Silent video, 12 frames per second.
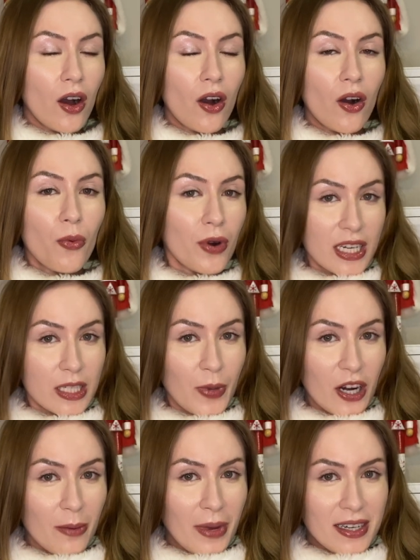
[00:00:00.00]
we're
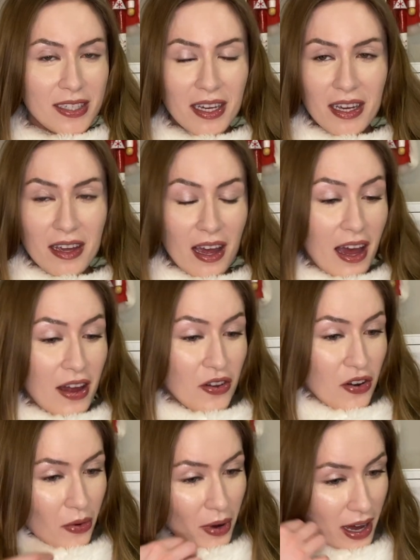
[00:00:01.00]
experimenting, and you
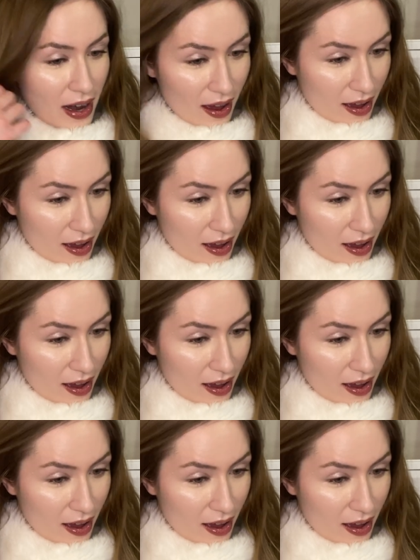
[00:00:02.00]
know what?